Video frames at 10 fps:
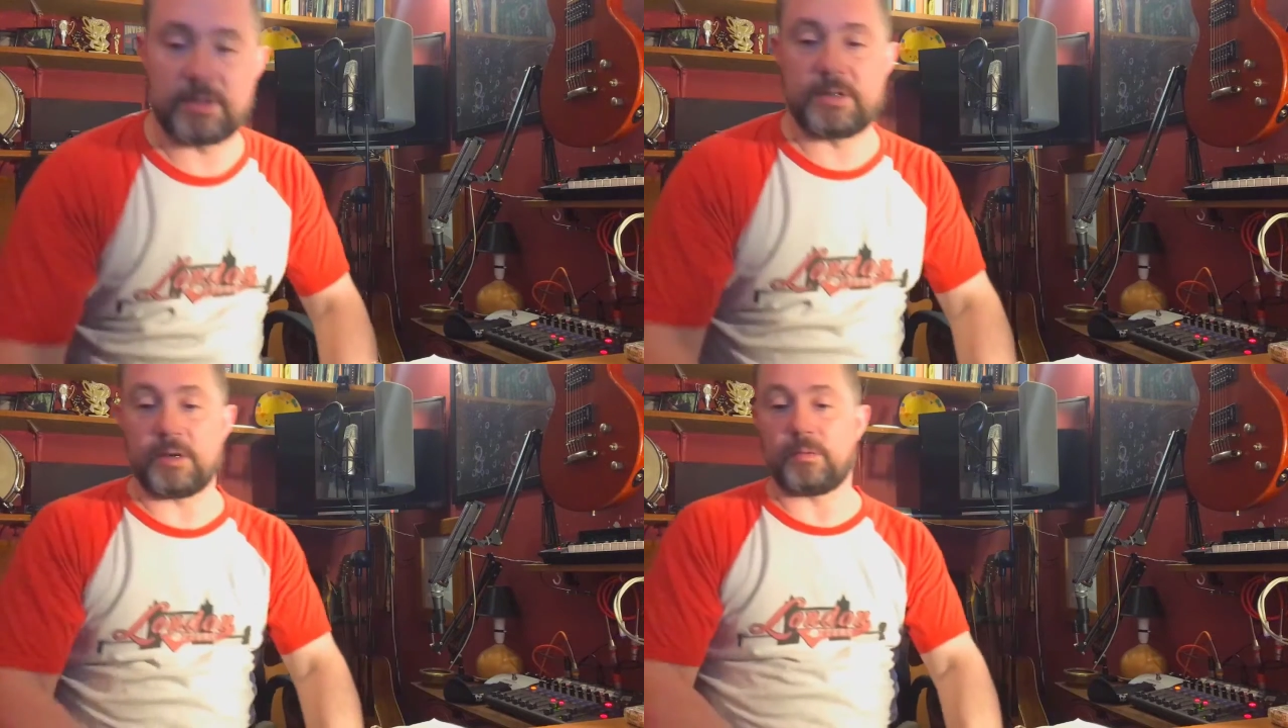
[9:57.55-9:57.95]

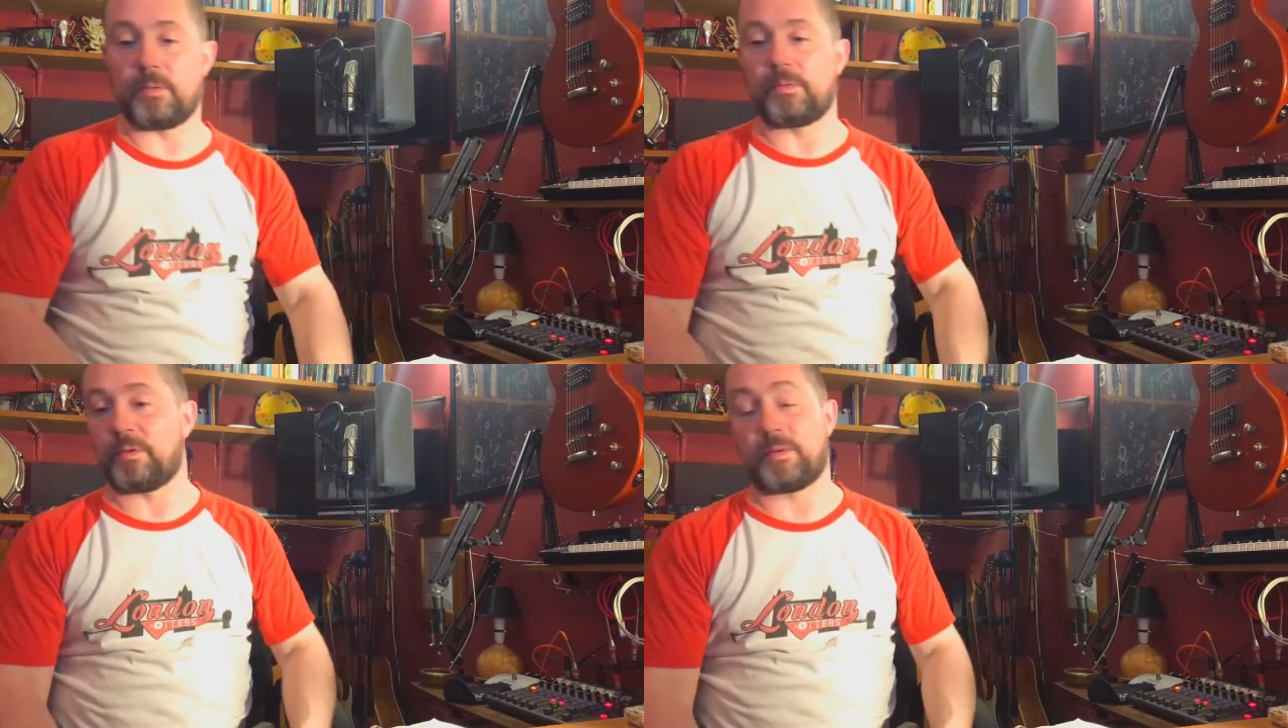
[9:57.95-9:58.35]
do,
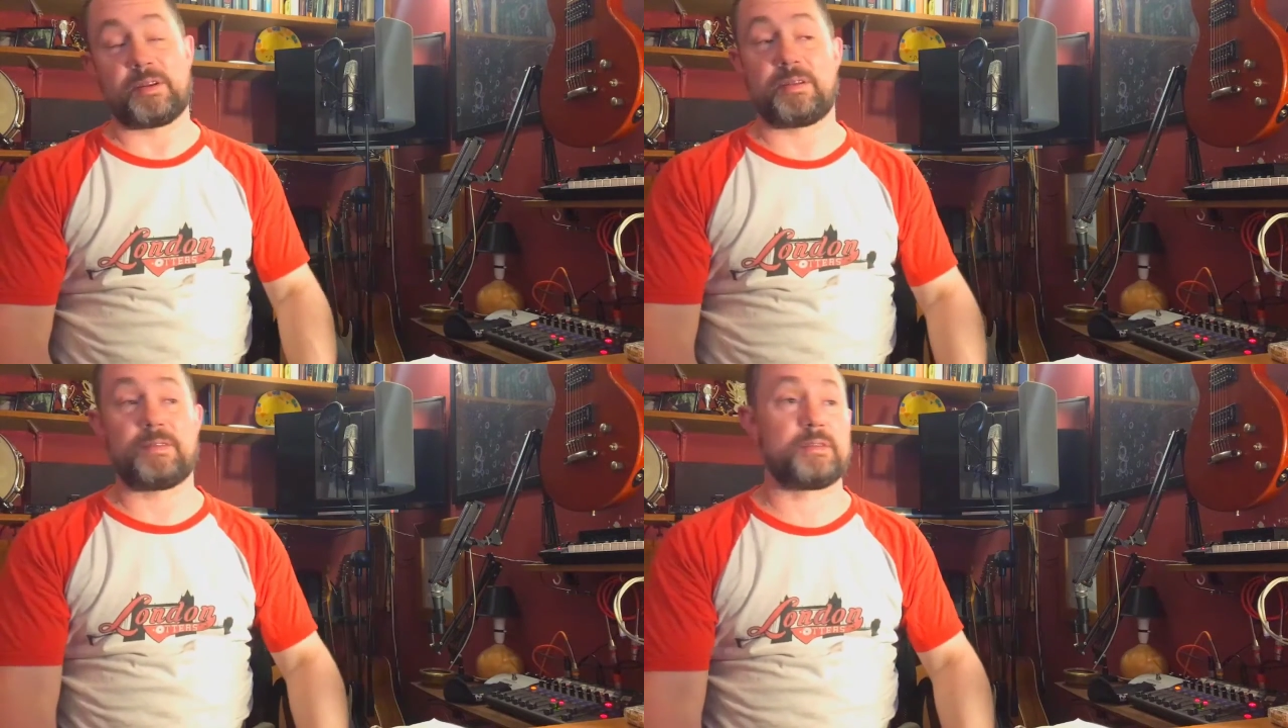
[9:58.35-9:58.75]
or we
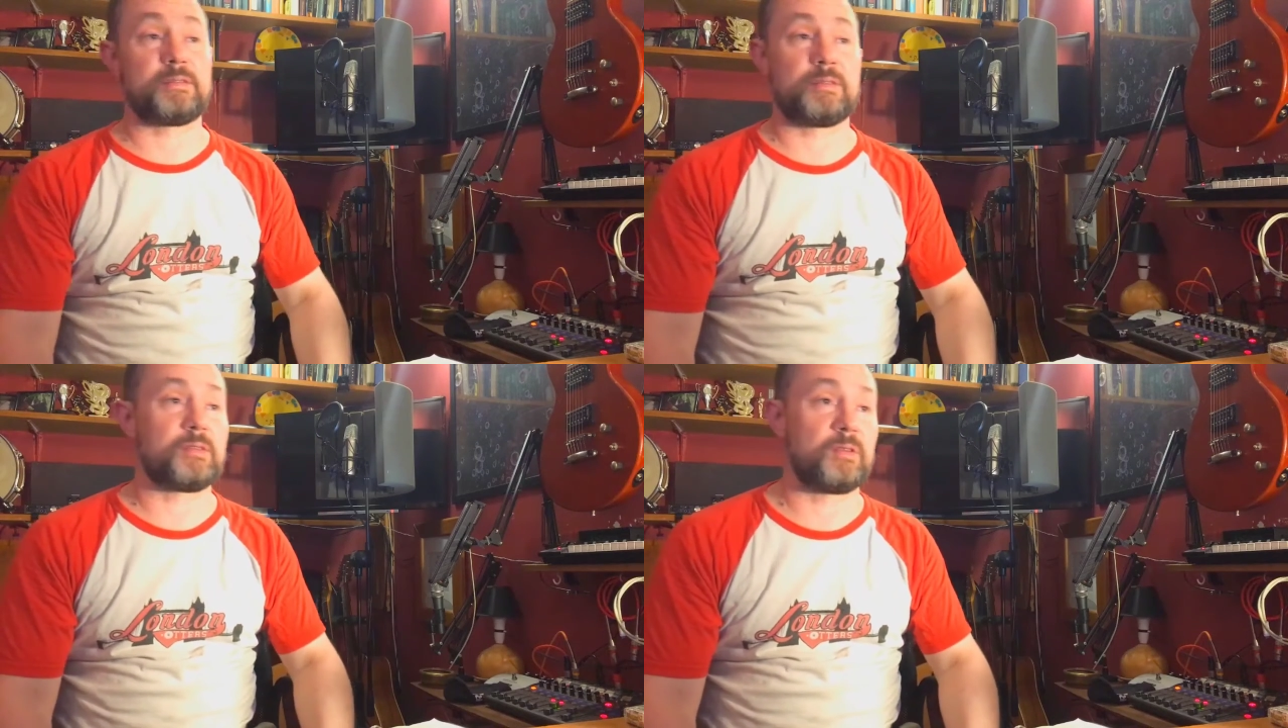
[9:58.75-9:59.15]
don't even
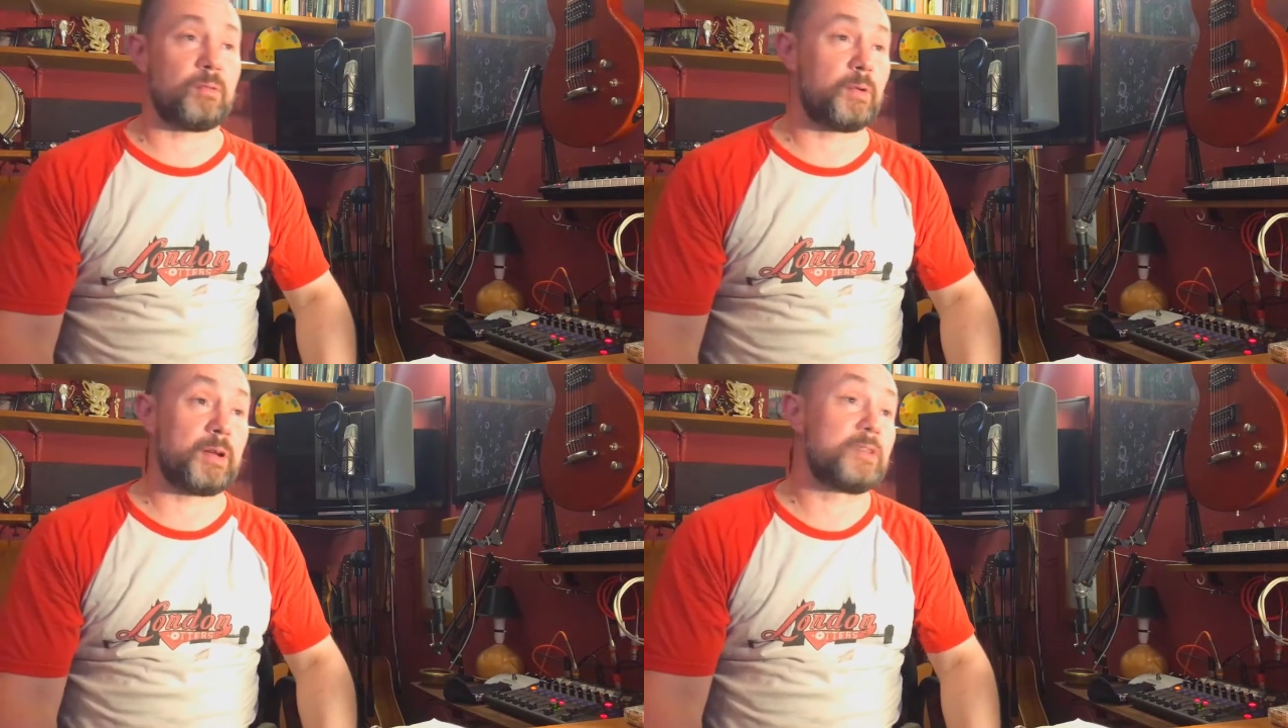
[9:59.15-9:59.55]
do,
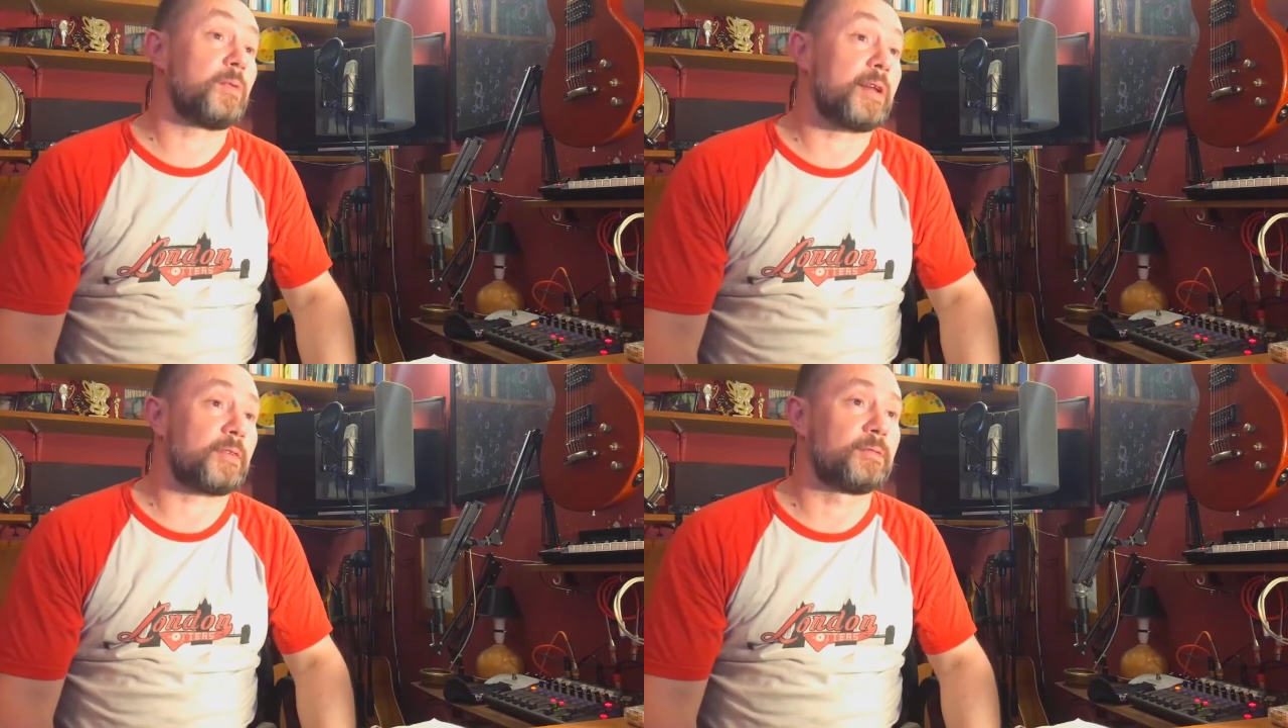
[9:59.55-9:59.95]
we could do
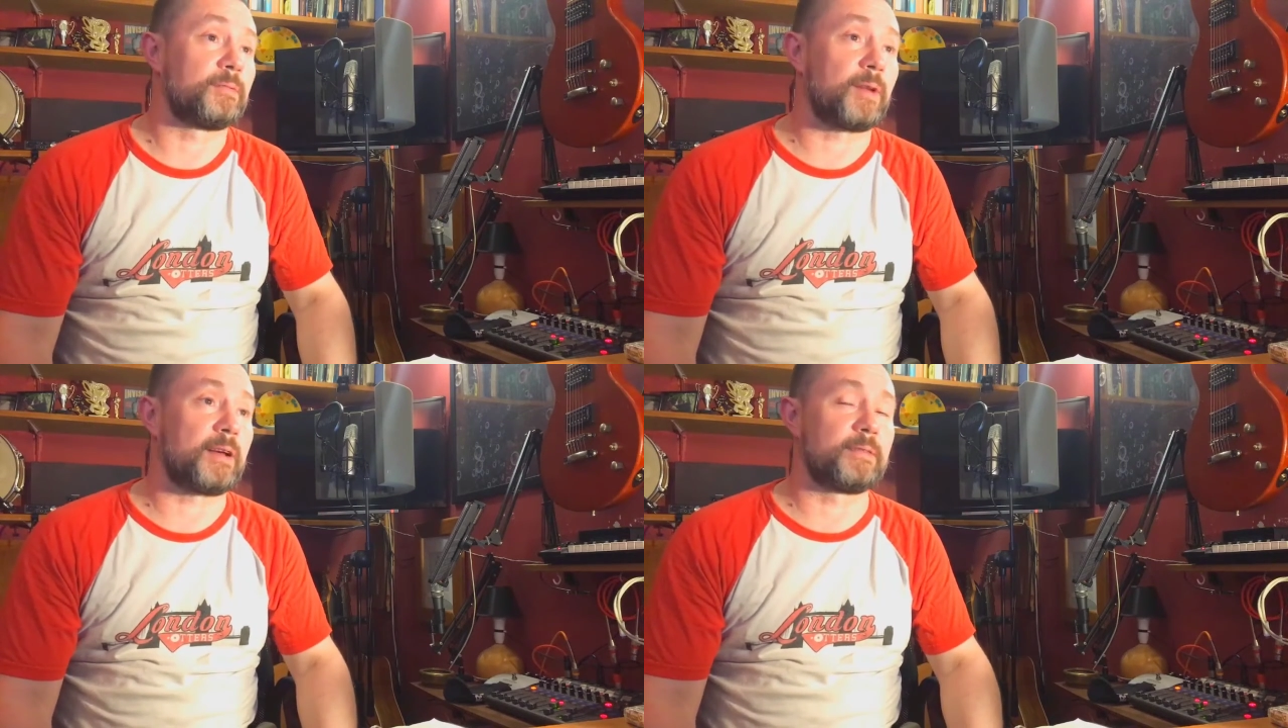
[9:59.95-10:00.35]
whatever,
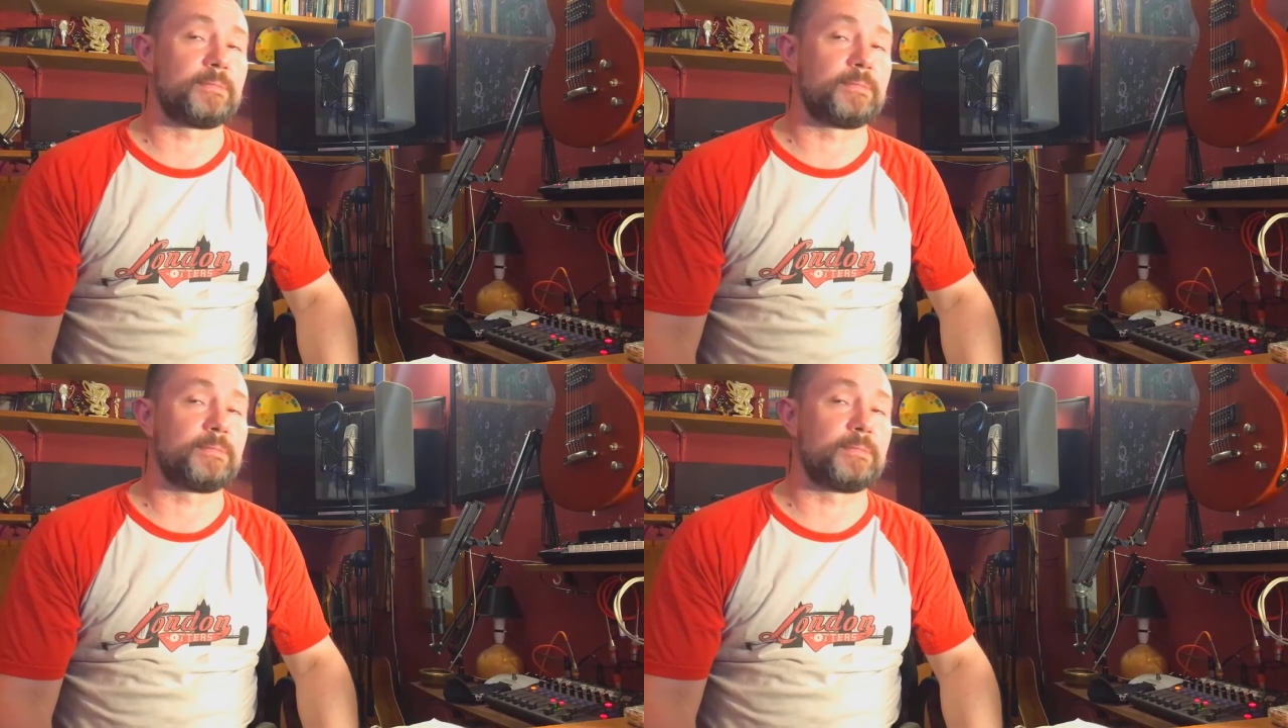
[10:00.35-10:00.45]
right?